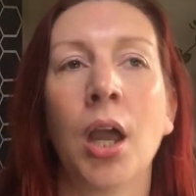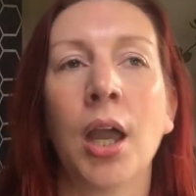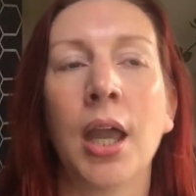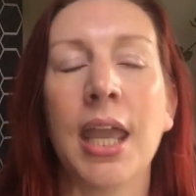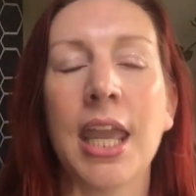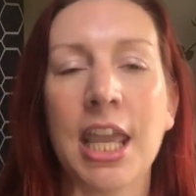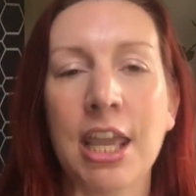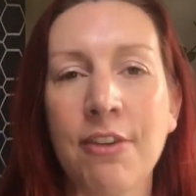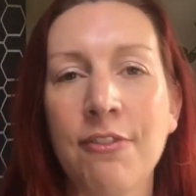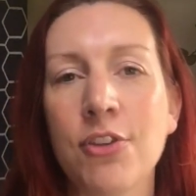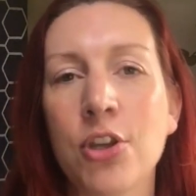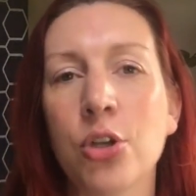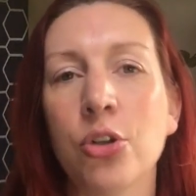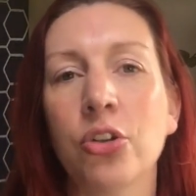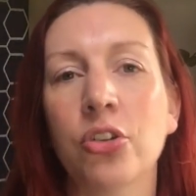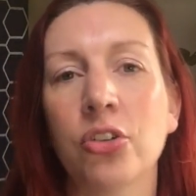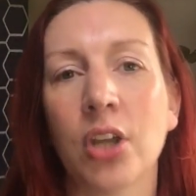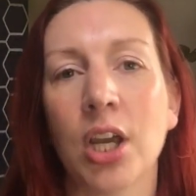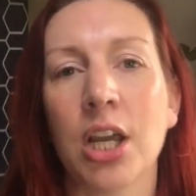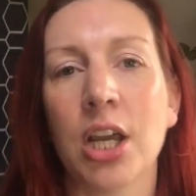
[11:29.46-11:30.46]
If you
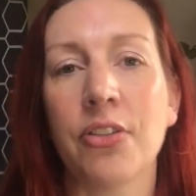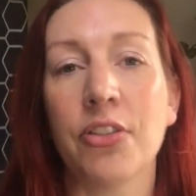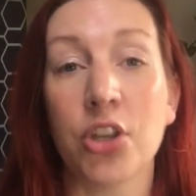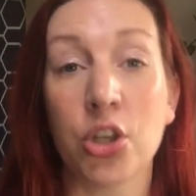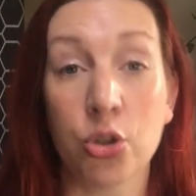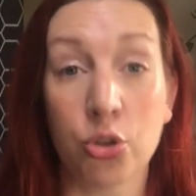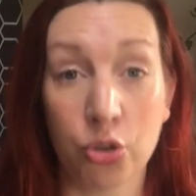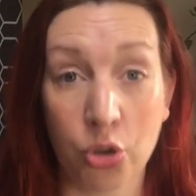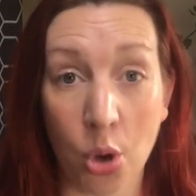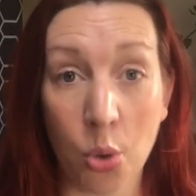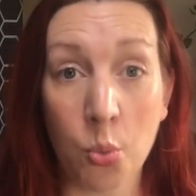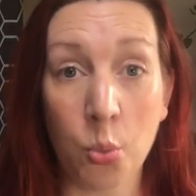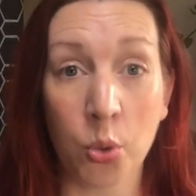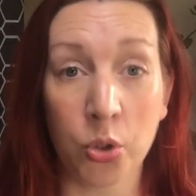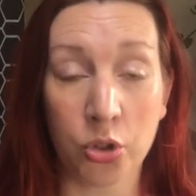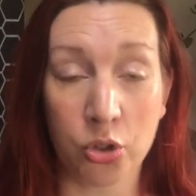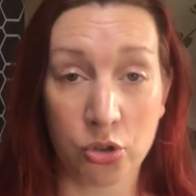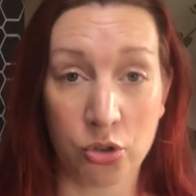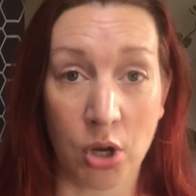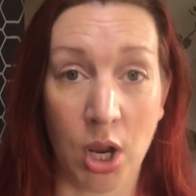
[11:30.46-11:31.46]
decide that you don't want
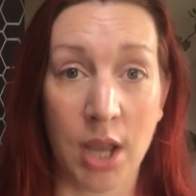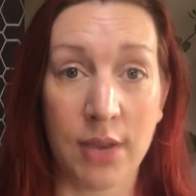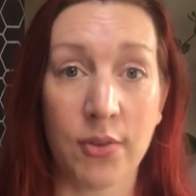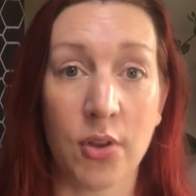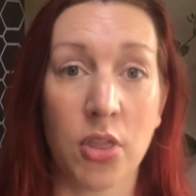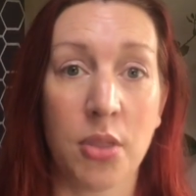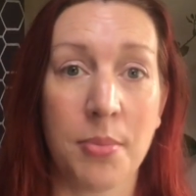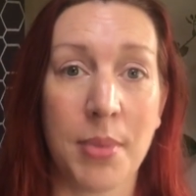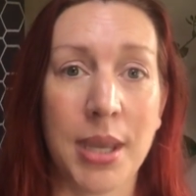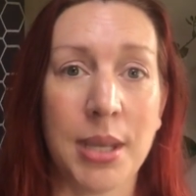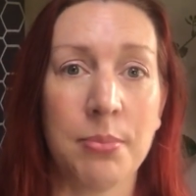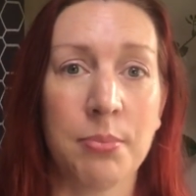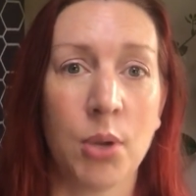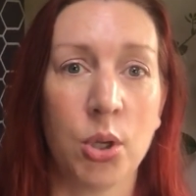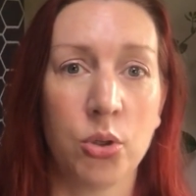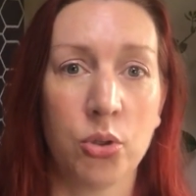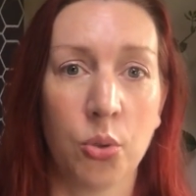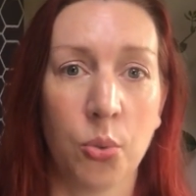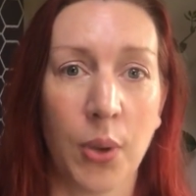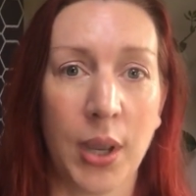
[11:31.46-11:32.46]
to drive on the main
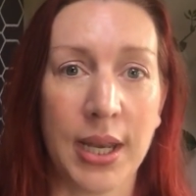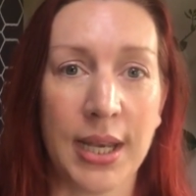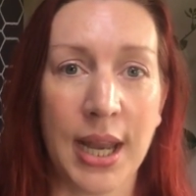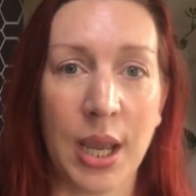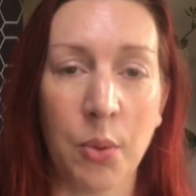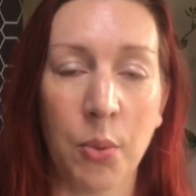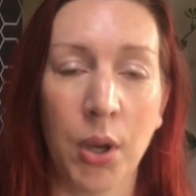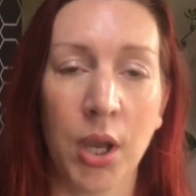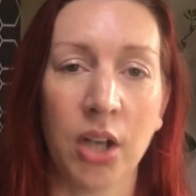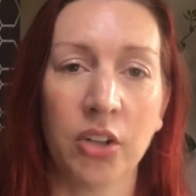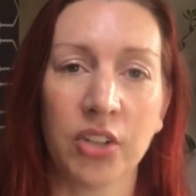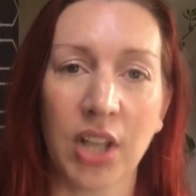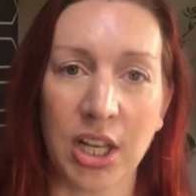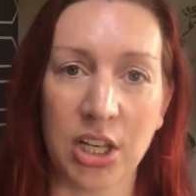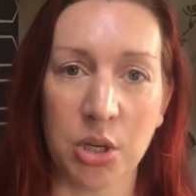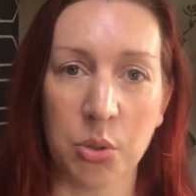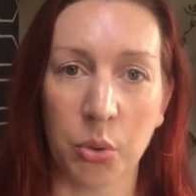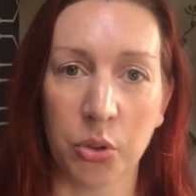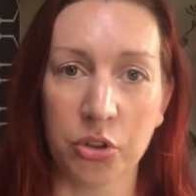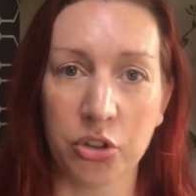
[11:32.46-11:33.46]
motorway networks and
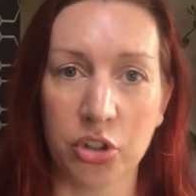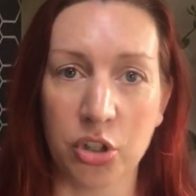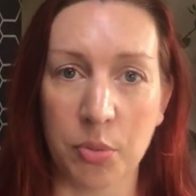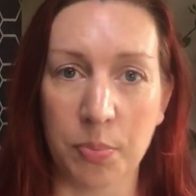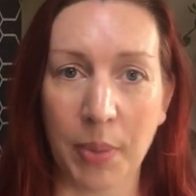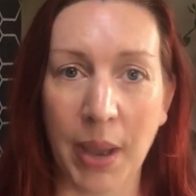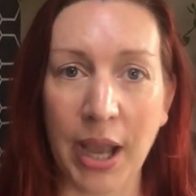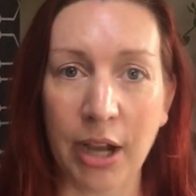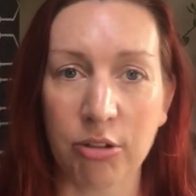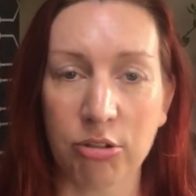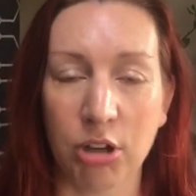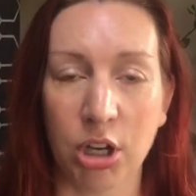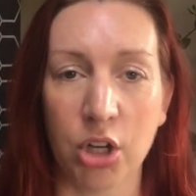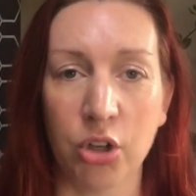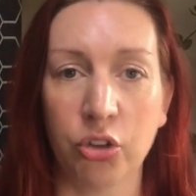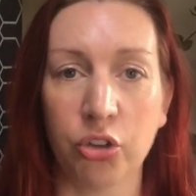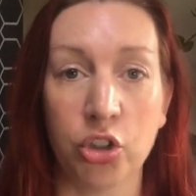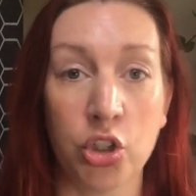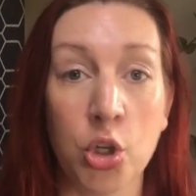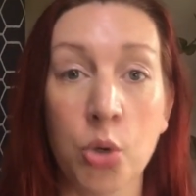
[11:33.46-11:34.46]
you want to do back
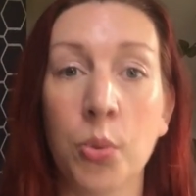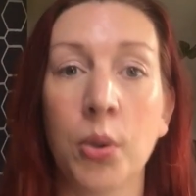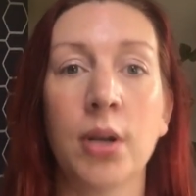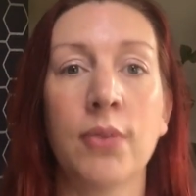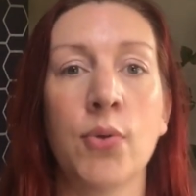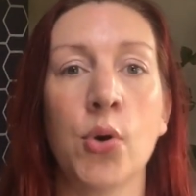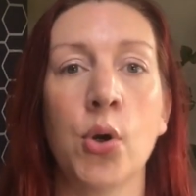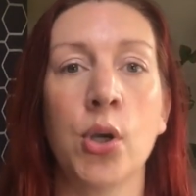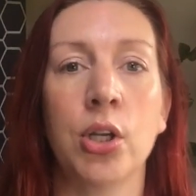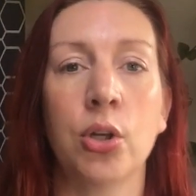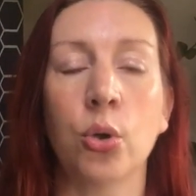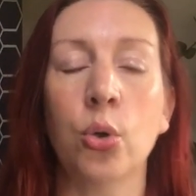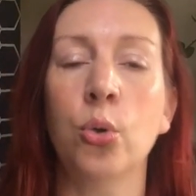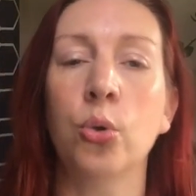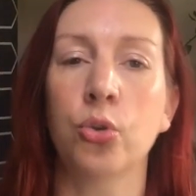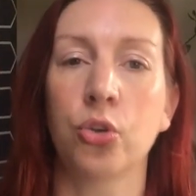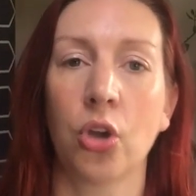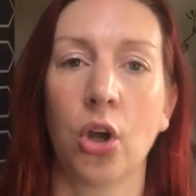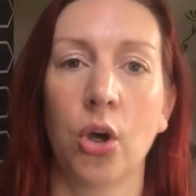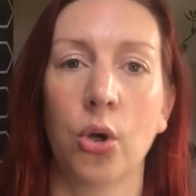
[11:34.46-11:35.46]
roads, you will avoid all
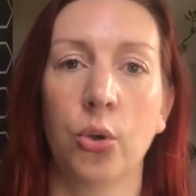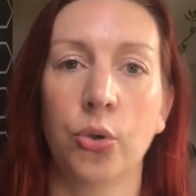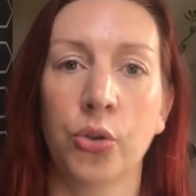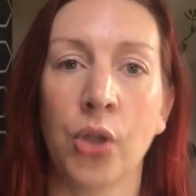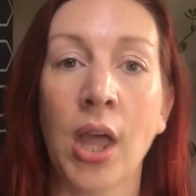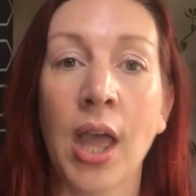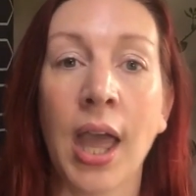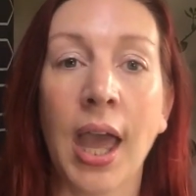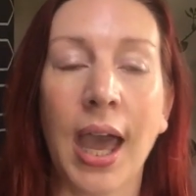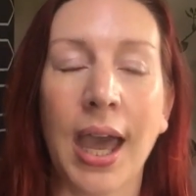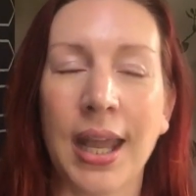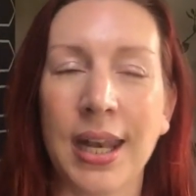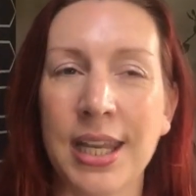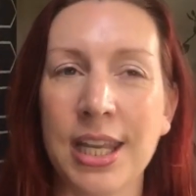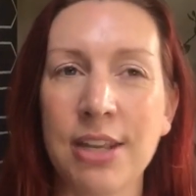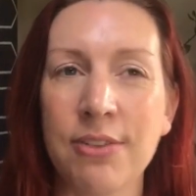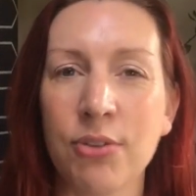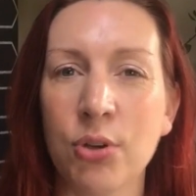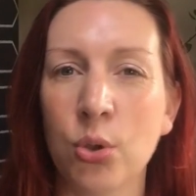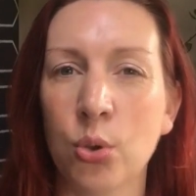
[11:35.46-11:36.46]
tolls and
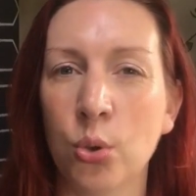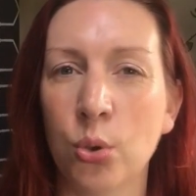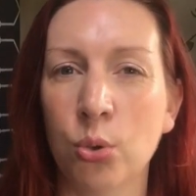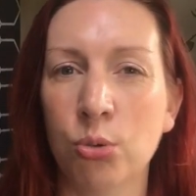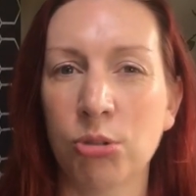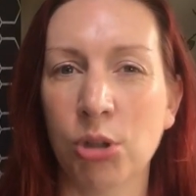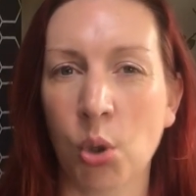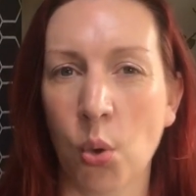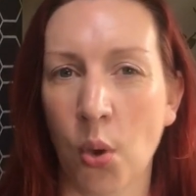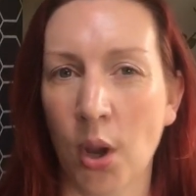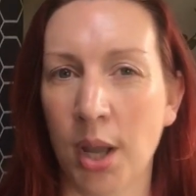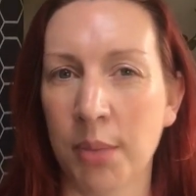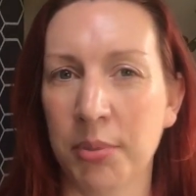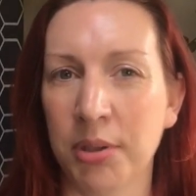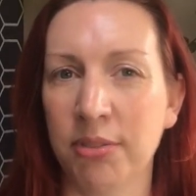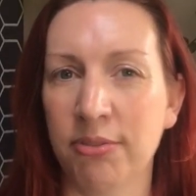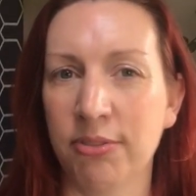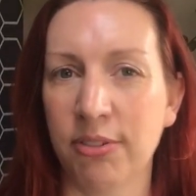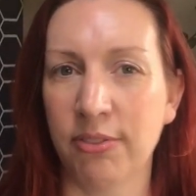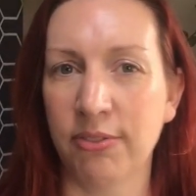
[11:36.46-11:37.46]
even all
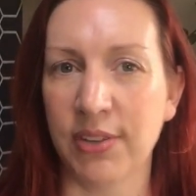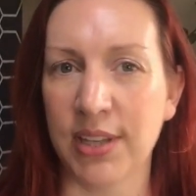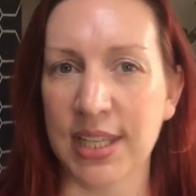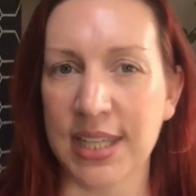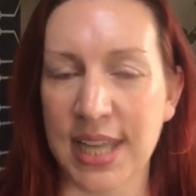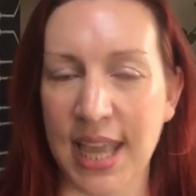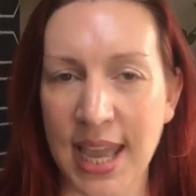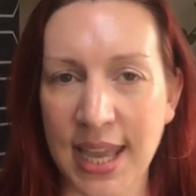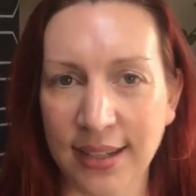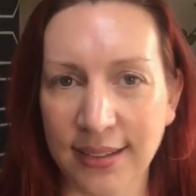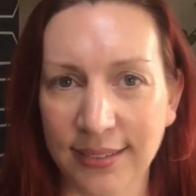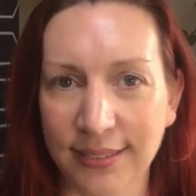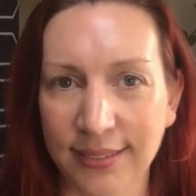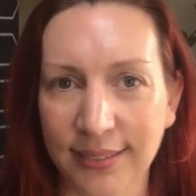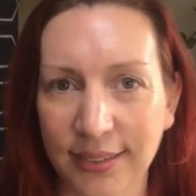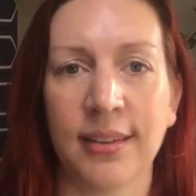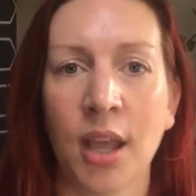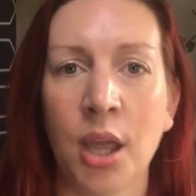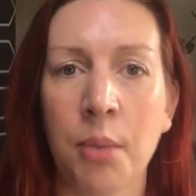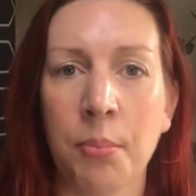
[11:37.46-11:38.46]
requirement for vignettes
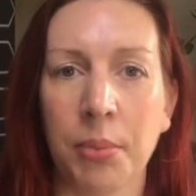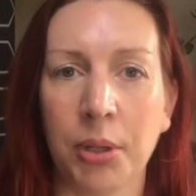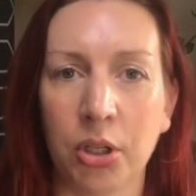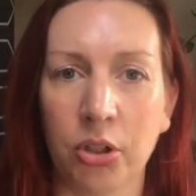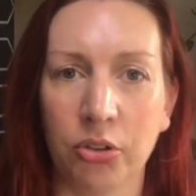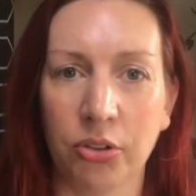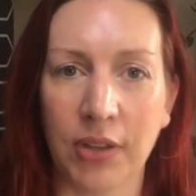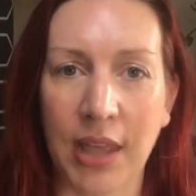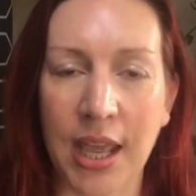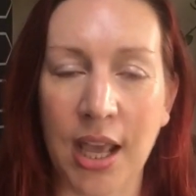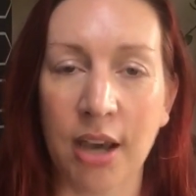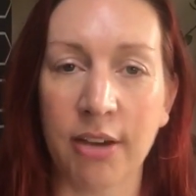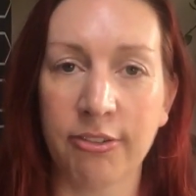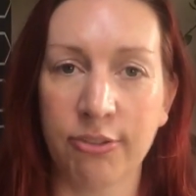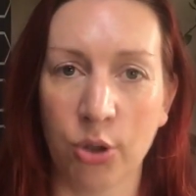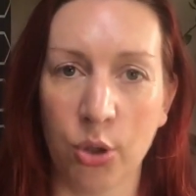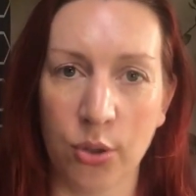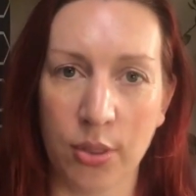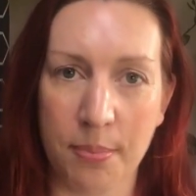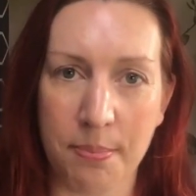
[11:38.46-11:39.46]
because they are
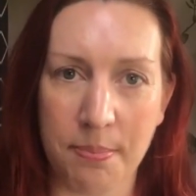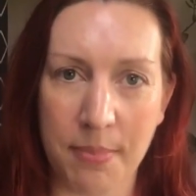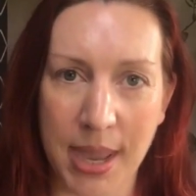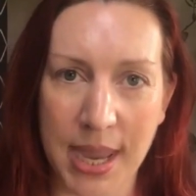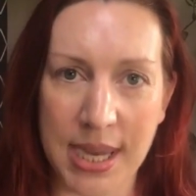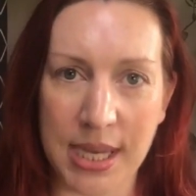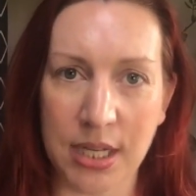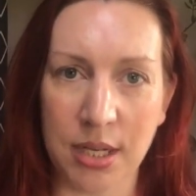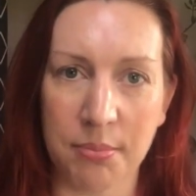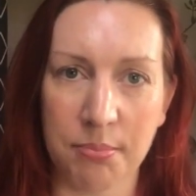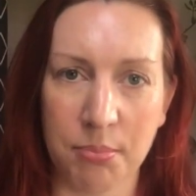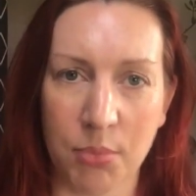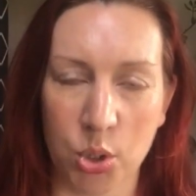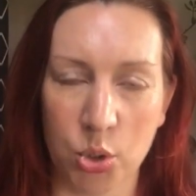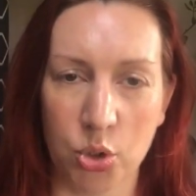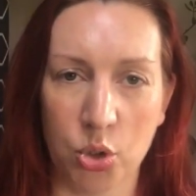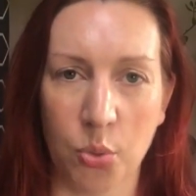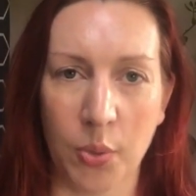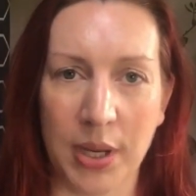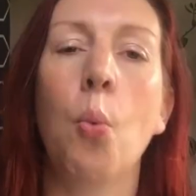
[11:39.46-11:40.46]
for the main
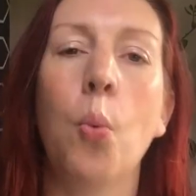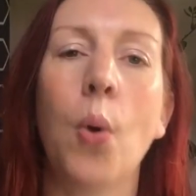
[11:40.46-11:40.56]
motorway.